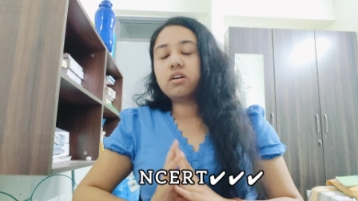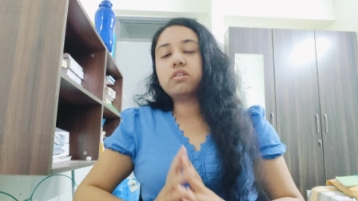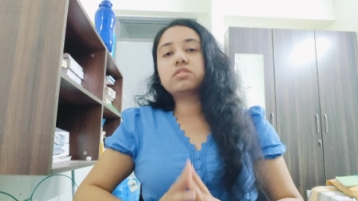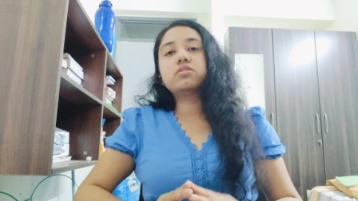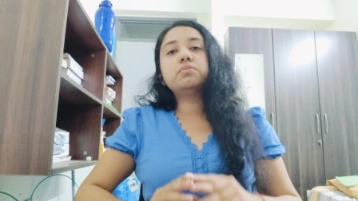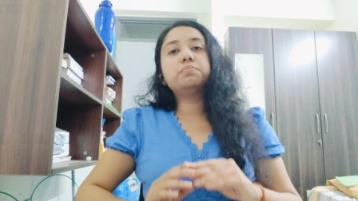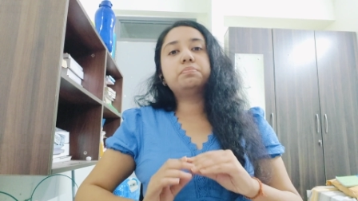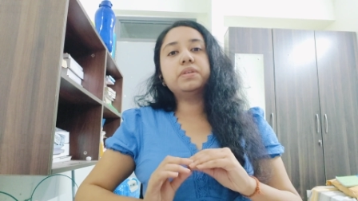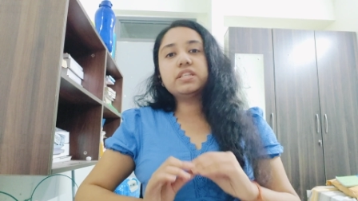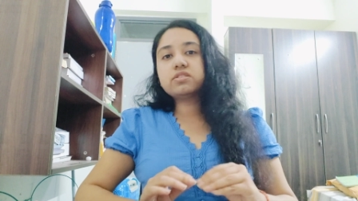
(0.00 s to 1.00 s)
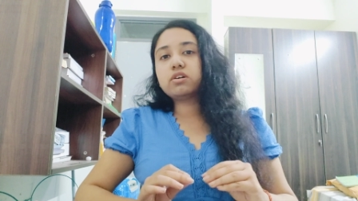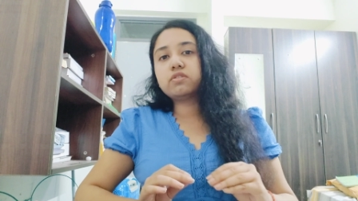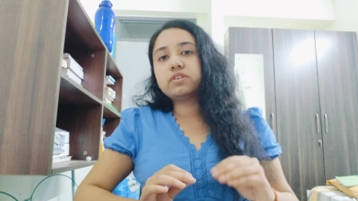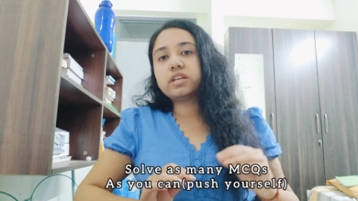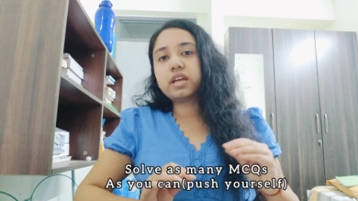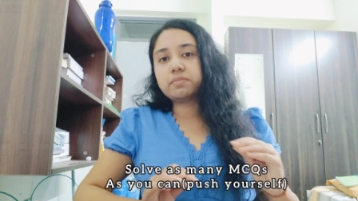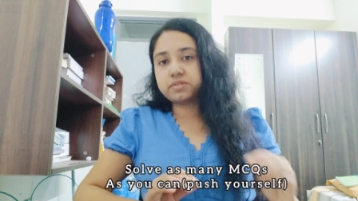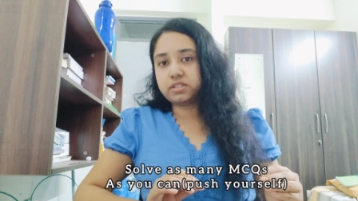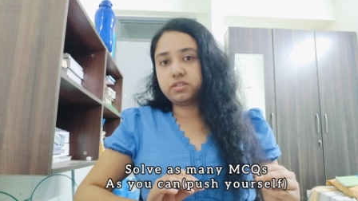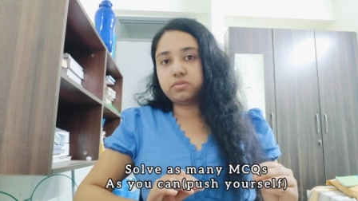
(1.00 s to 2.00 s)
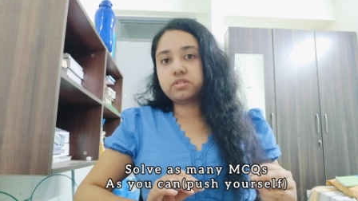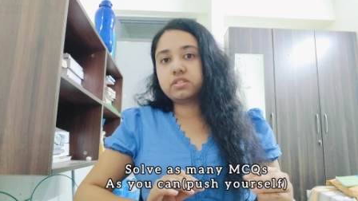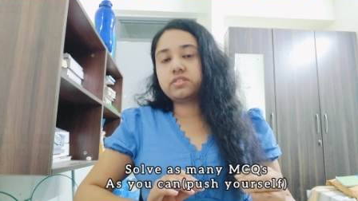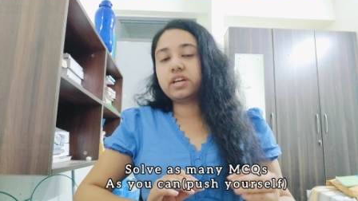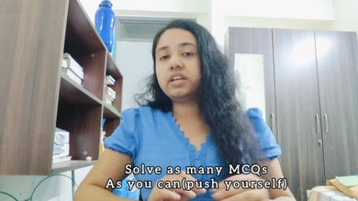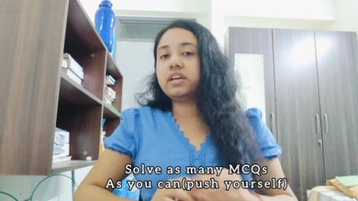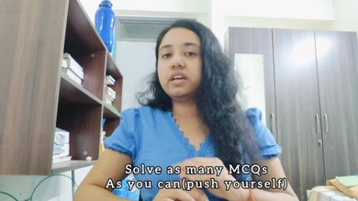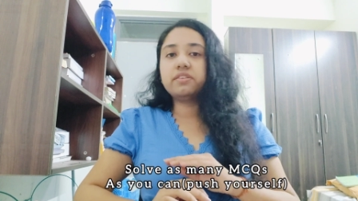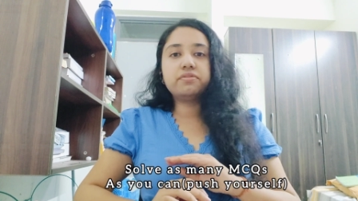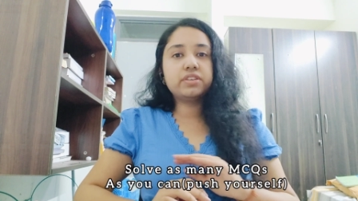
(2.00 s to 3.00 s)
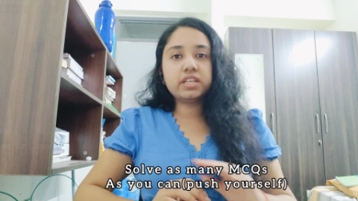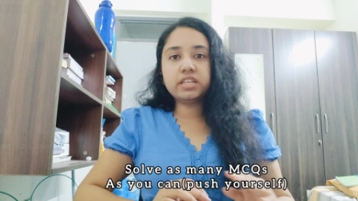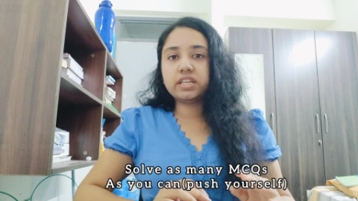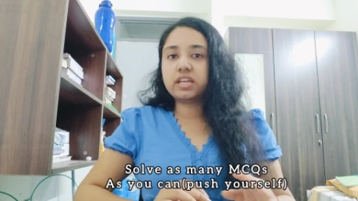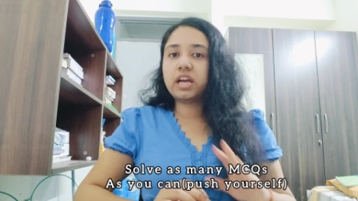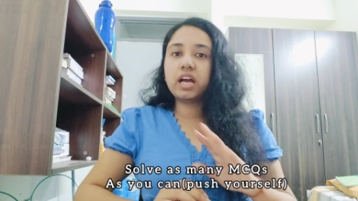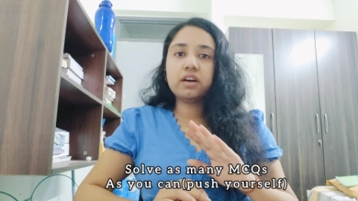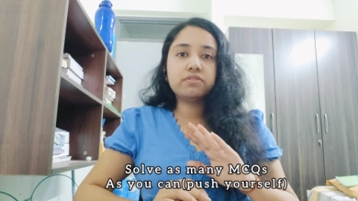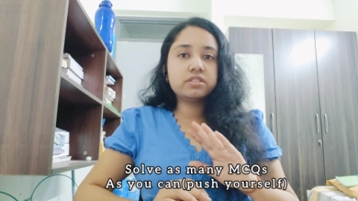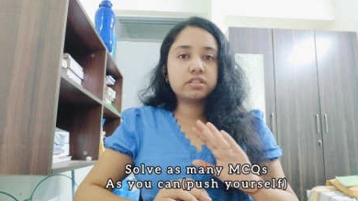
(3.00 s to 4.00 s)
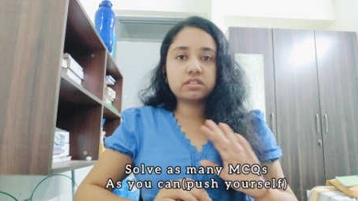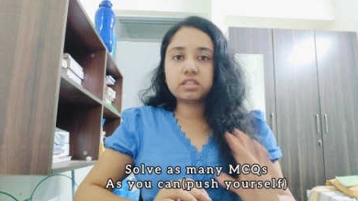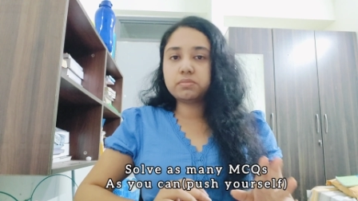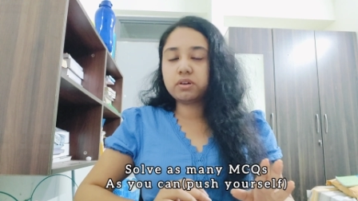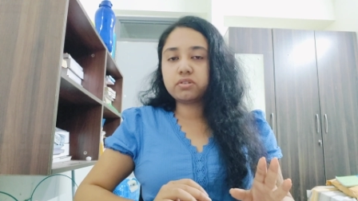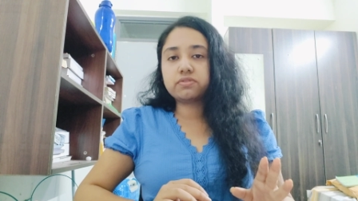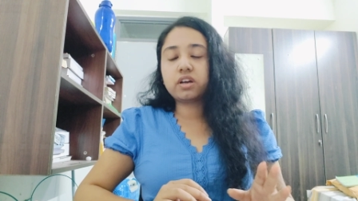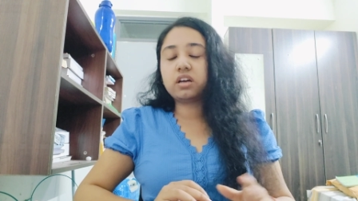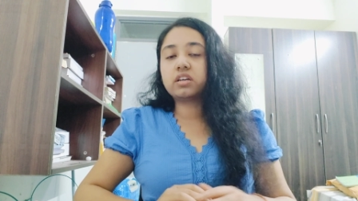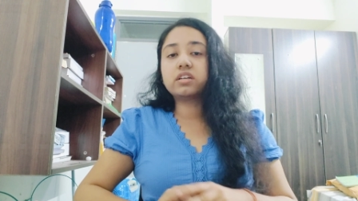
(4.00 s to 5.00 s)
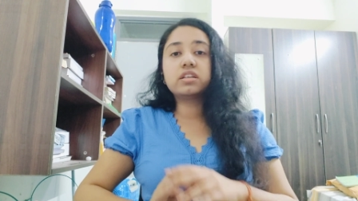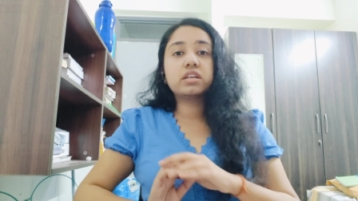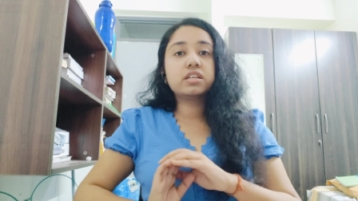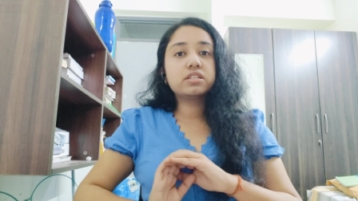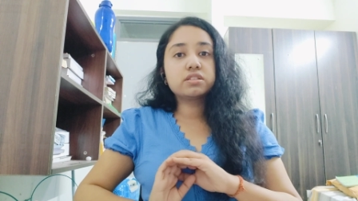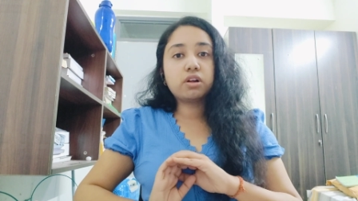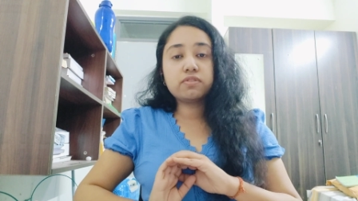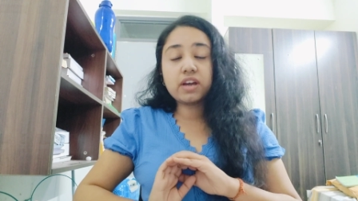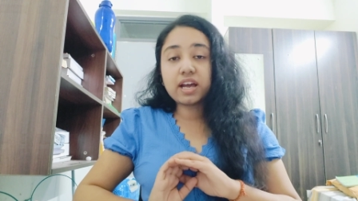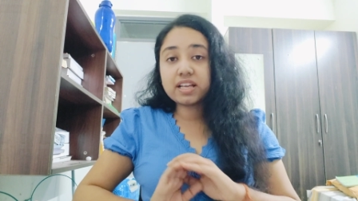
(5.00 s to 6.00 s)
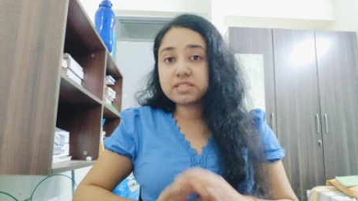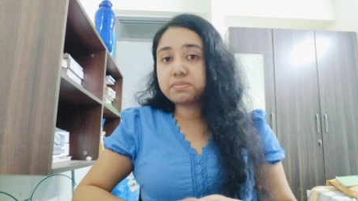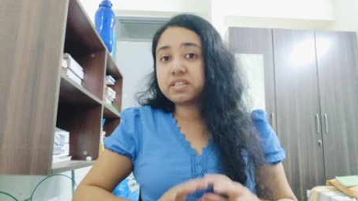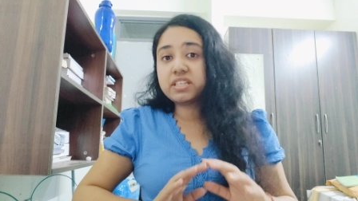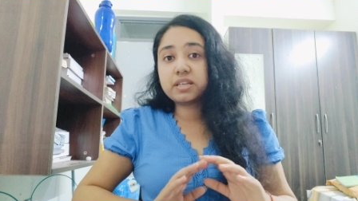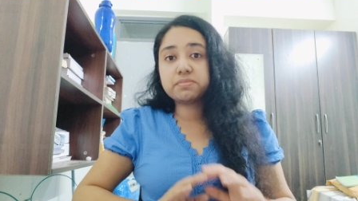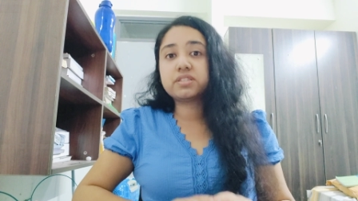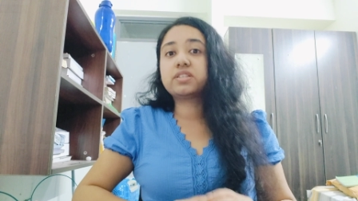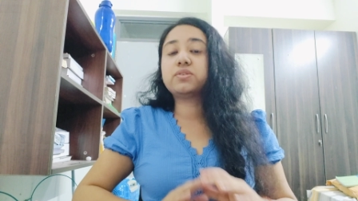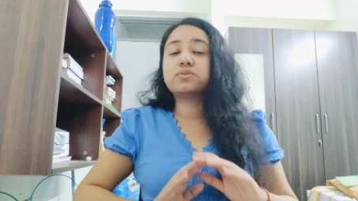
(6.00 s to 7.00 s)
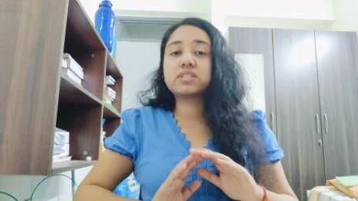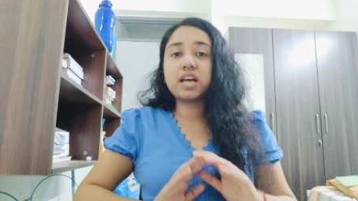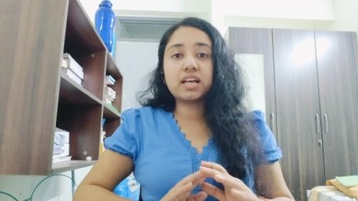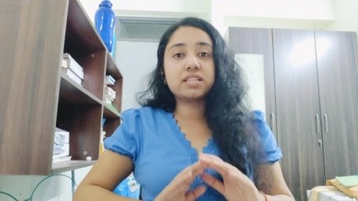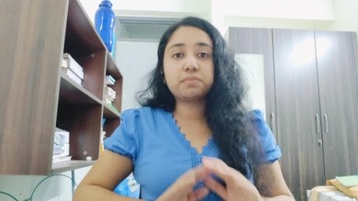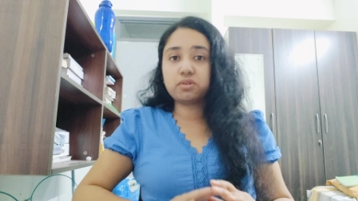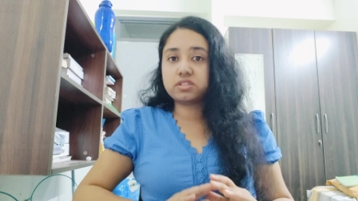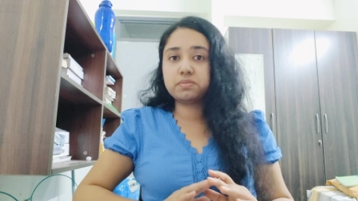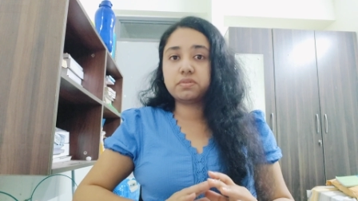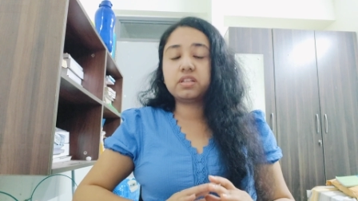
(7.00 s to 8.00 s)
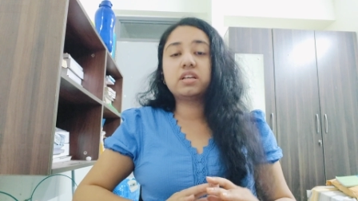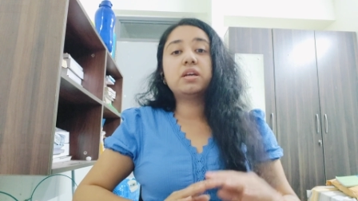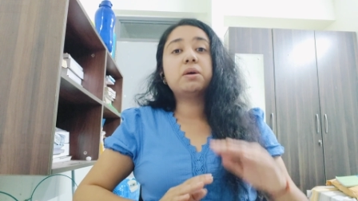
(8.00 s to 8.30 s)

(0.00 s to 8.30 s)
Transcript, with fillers: Also be solving MCQs, right? Every day have a certain amount of target, solve as many MCQs as possible.